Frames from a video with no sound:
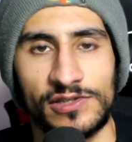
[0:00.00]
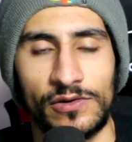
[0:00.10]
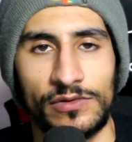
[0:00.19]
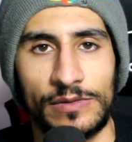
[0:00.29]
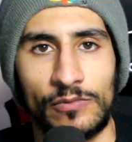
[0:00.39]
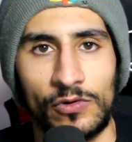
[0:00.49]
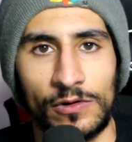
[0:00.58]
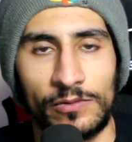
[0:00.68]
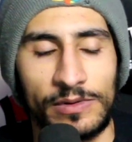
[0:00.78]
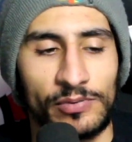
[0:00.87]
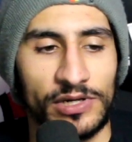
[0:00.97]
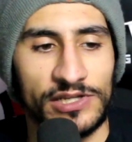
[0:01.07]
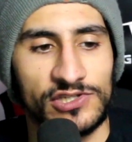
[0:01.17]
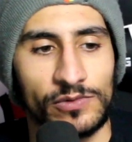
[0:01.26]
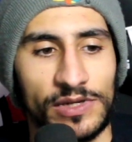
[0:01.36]
So the more we put
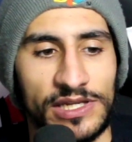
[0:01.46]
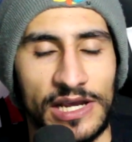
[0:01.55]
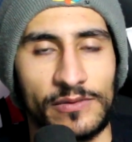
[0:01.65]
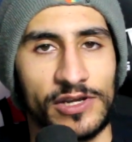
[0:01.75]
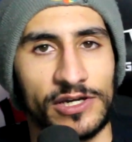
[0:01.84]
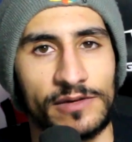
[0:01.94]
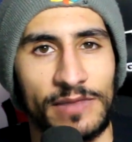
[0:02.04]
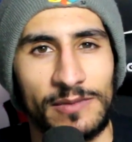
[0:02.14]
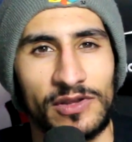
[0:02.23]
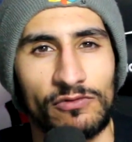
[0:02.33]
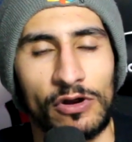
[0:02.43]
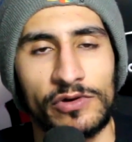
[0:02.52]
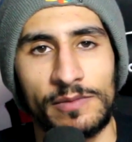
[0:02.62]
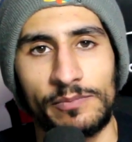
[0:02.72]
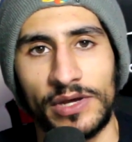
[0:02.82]
into it, yeah, we could have maybe
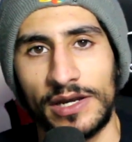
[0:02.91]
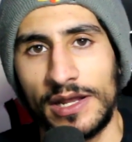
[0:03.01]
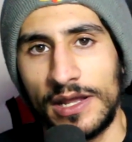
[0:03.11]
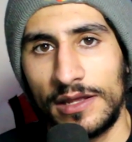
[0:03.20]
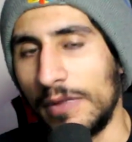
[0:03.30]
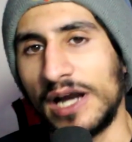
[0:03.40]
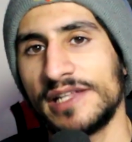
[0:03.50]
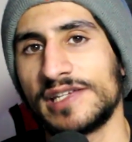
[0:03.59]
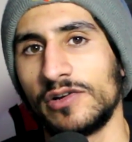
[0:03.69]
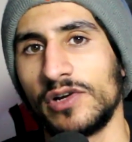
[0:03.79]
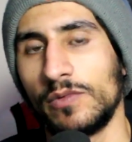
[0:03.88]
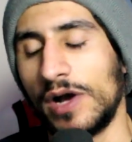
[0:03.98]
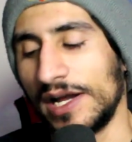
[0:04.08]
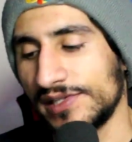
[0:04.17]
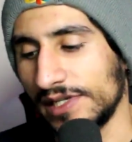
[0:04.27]
grown it, but monetary
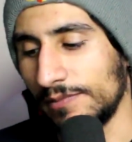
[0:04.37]
wise,